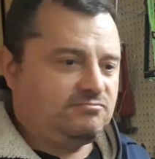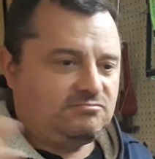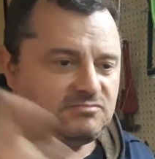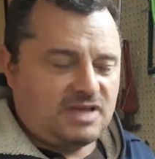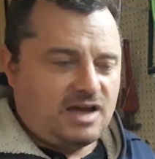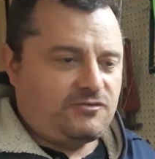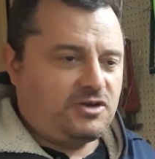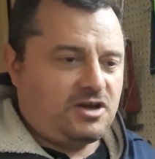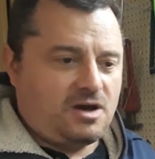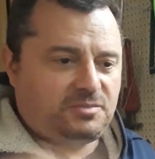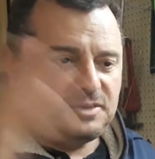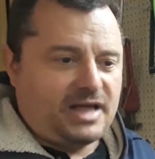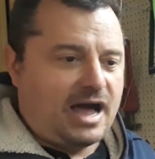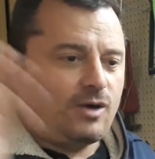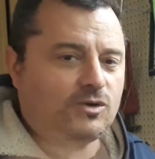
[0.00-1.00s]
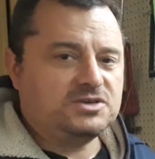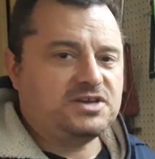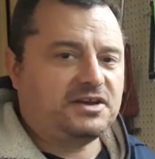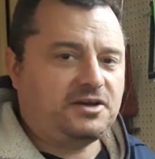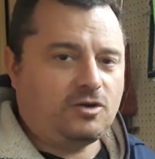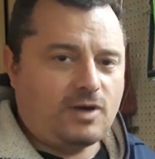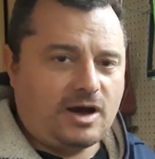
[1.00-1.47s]
every couple hours I'd
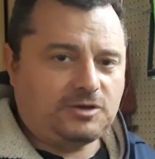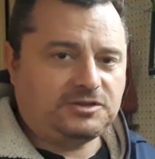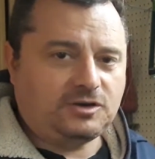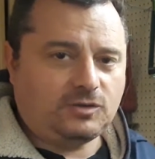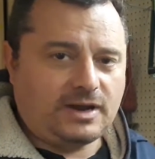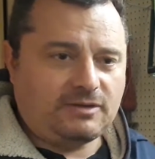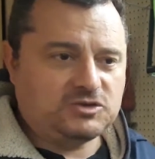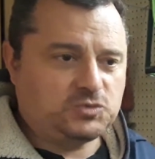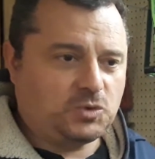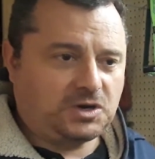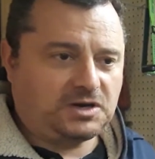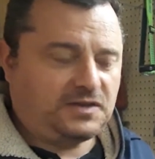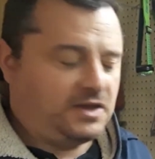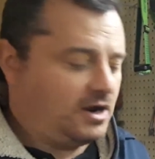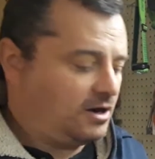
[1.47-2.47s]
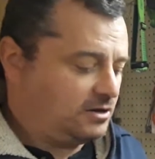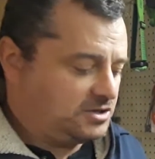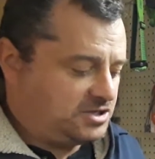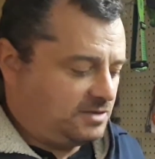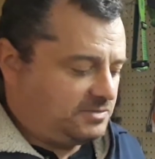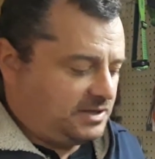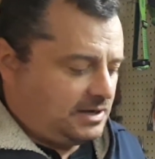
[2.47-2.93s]
go out there when I was working in the yard or
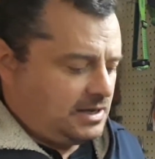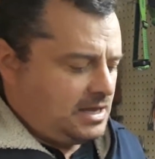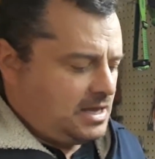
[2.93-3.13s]
something.